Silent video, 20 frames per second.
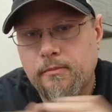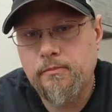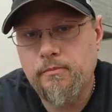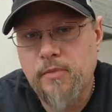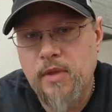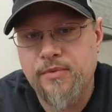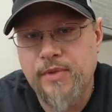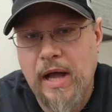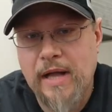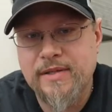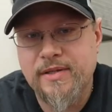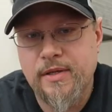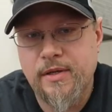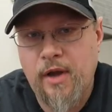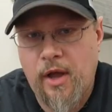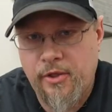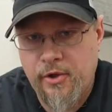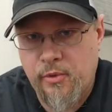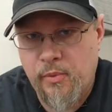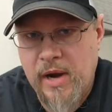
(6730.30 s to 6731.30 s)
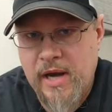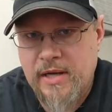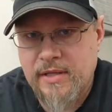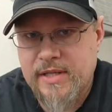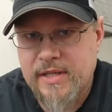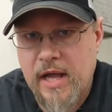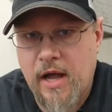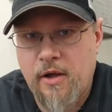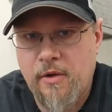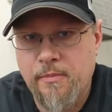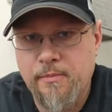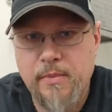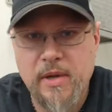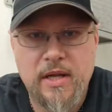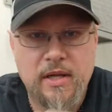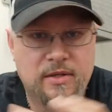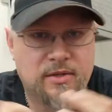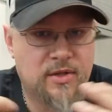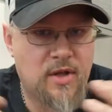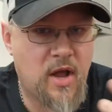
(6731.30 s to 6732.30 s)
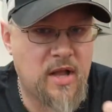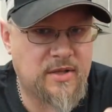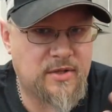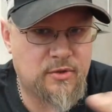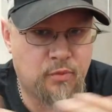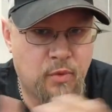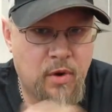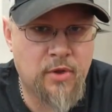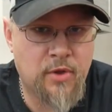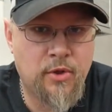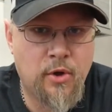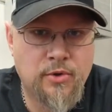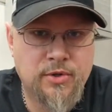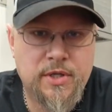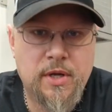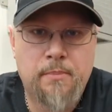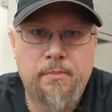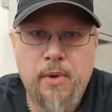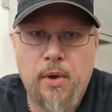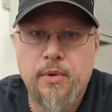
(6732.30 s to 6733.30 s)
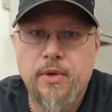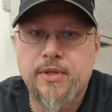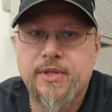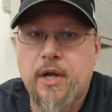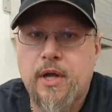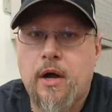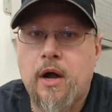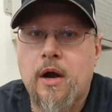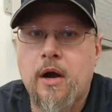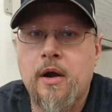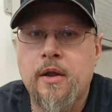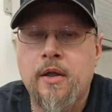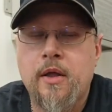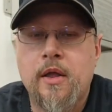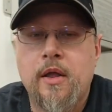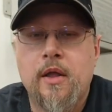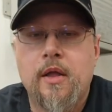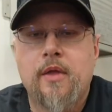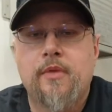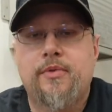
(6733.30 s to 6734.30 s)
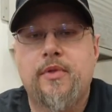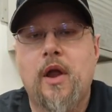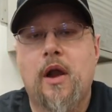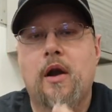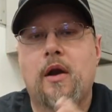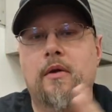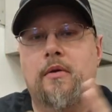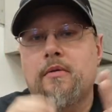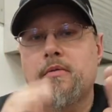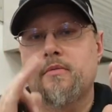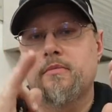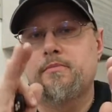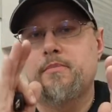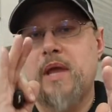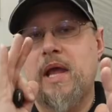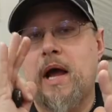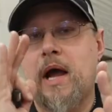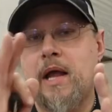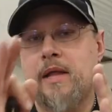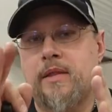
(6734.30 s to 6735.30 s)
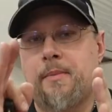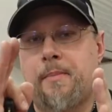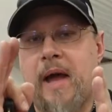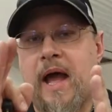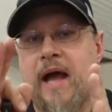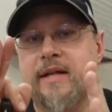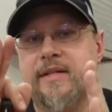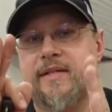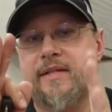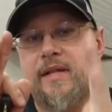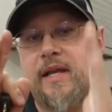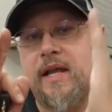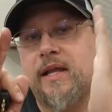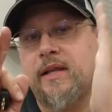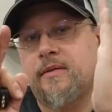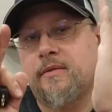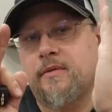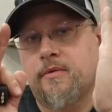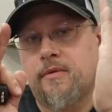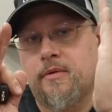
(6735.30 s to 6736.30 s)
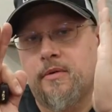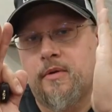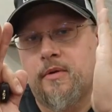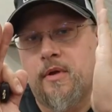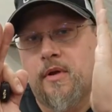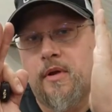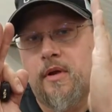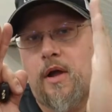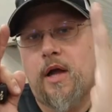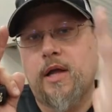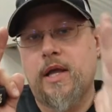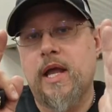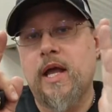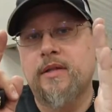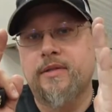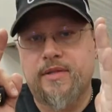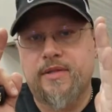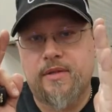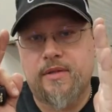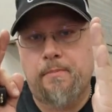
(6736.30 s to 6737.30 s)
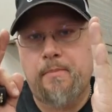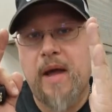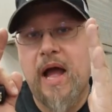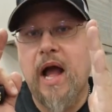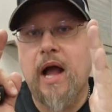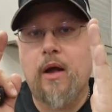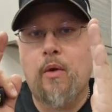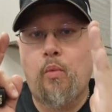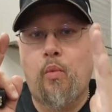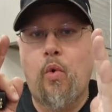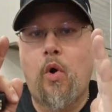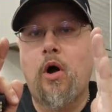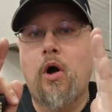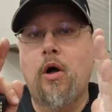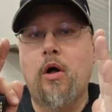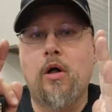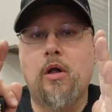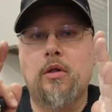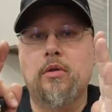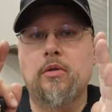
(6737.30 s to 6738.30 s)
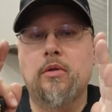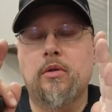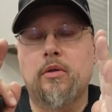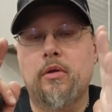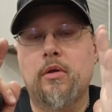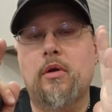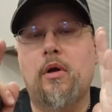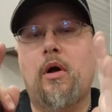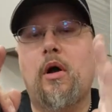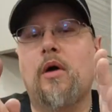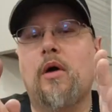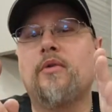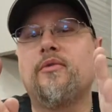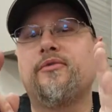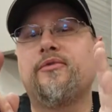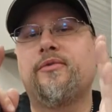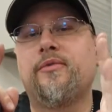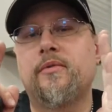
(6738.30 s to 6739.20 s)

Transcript: That's another way to tell because that's where those components are. They're behind the back seat against the back wall of